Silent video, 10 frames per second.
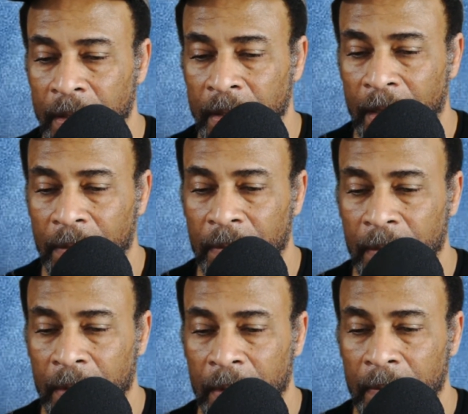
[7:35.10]
Now,
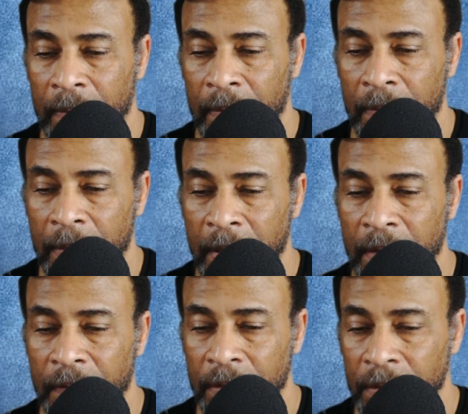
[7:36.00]

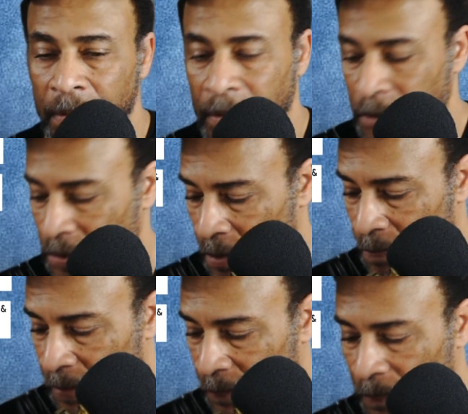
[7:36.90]
many of you
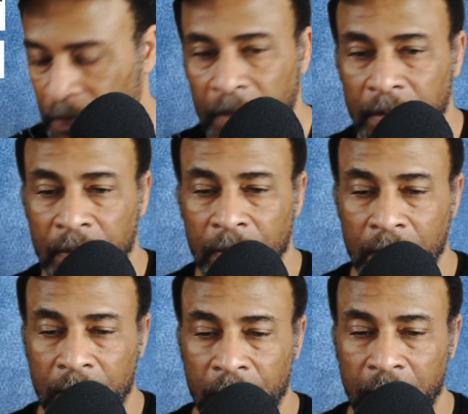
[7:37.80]
should be familiar
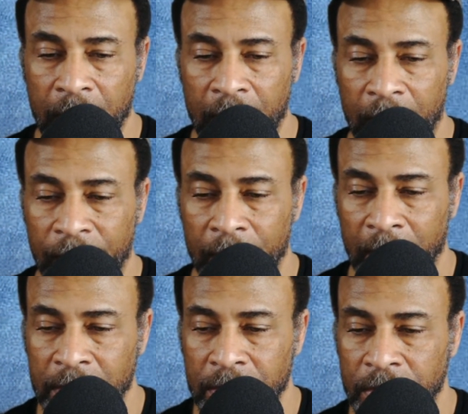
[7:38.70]
with a rate
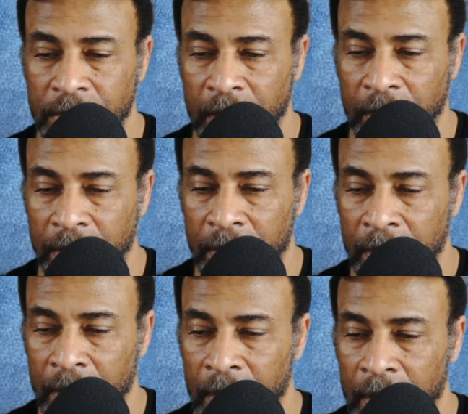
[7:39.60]
confirmation sheet,
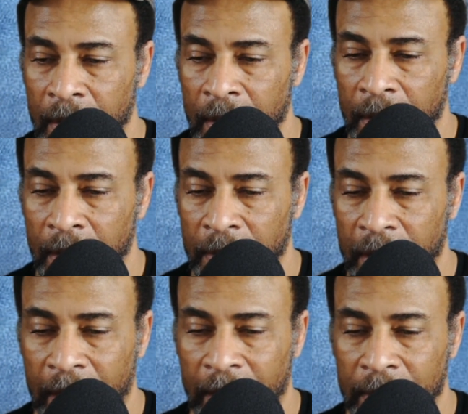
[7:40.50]
in
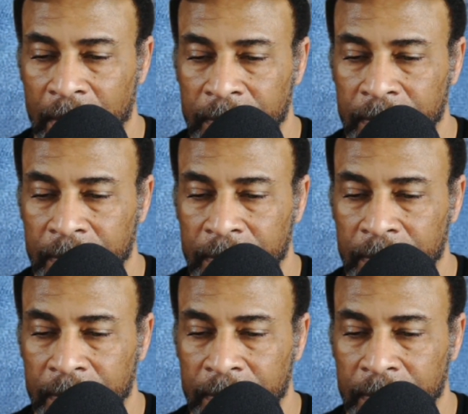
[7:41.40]
that